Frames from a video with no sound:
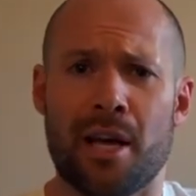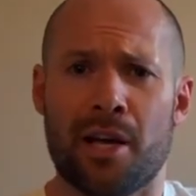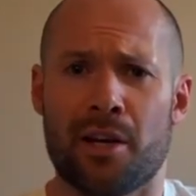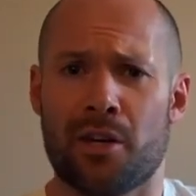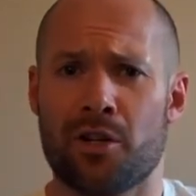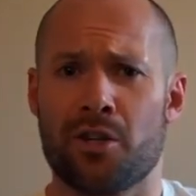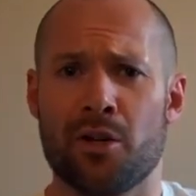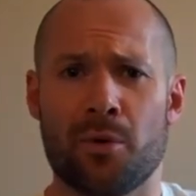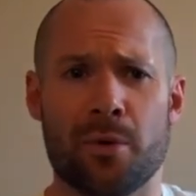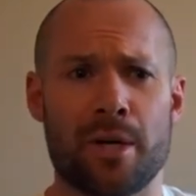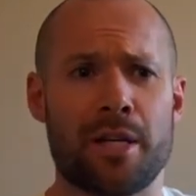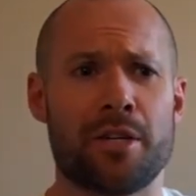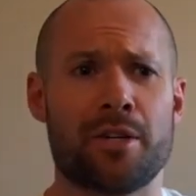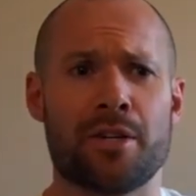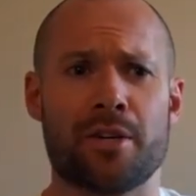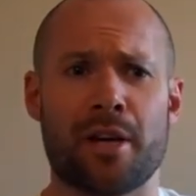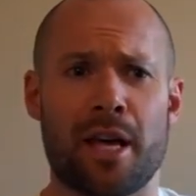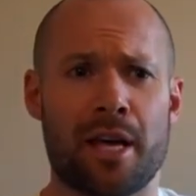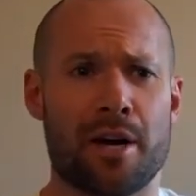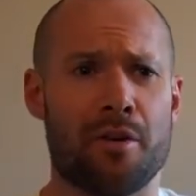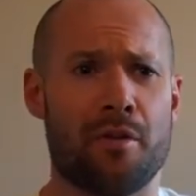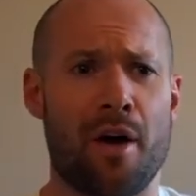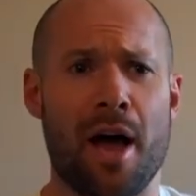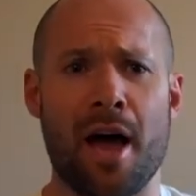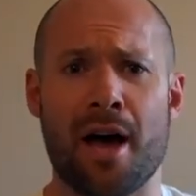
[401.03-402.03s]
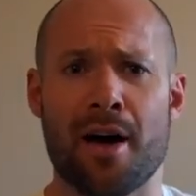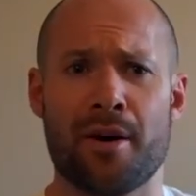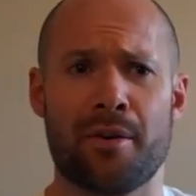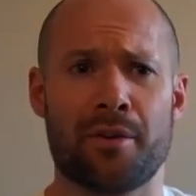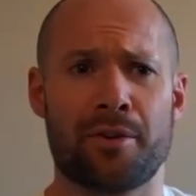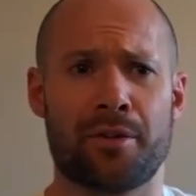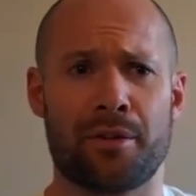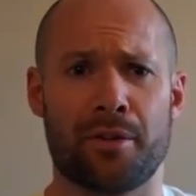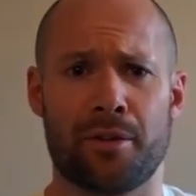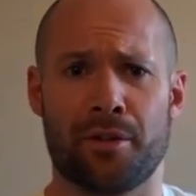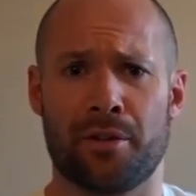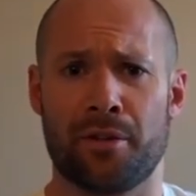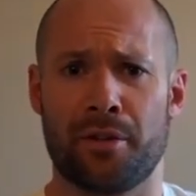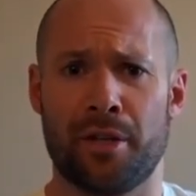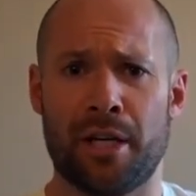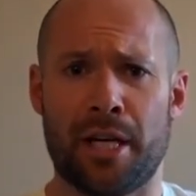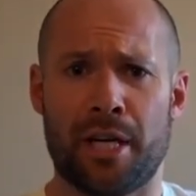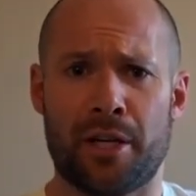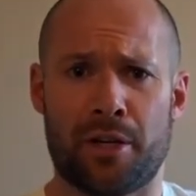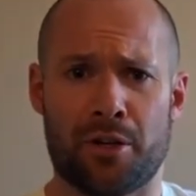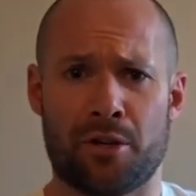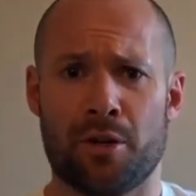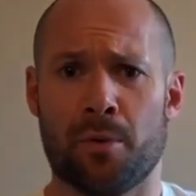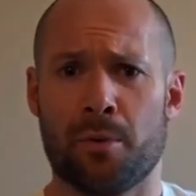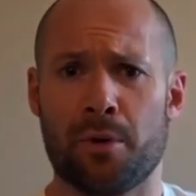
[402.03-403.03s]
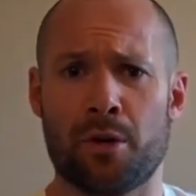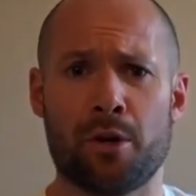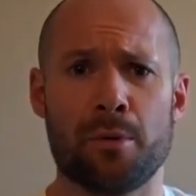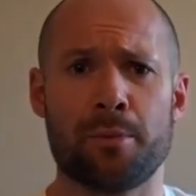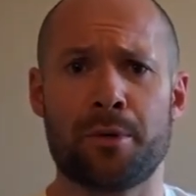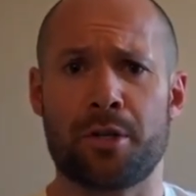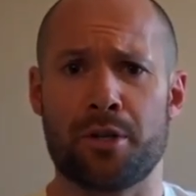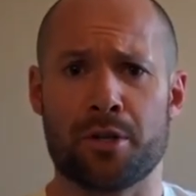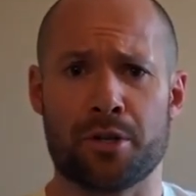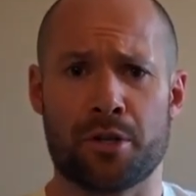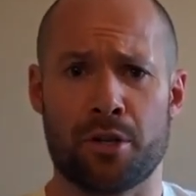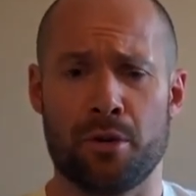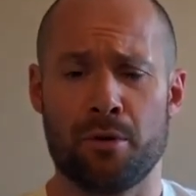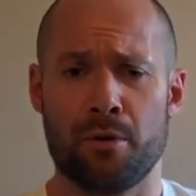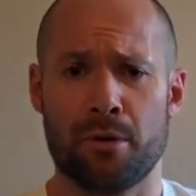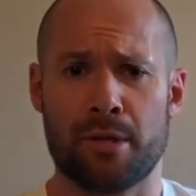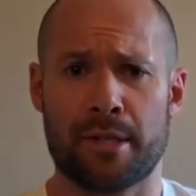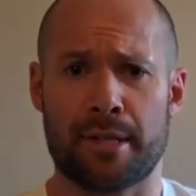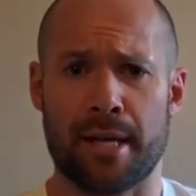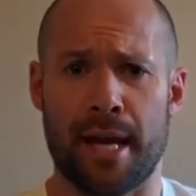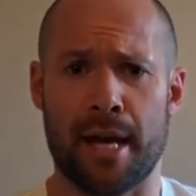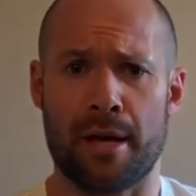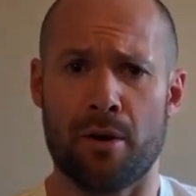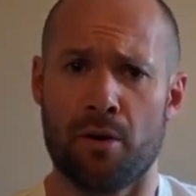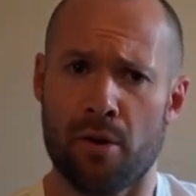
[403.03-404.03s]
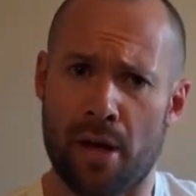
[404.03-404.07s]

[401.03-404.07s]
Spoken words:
There's no internet around, or there's no one coming to your school saying,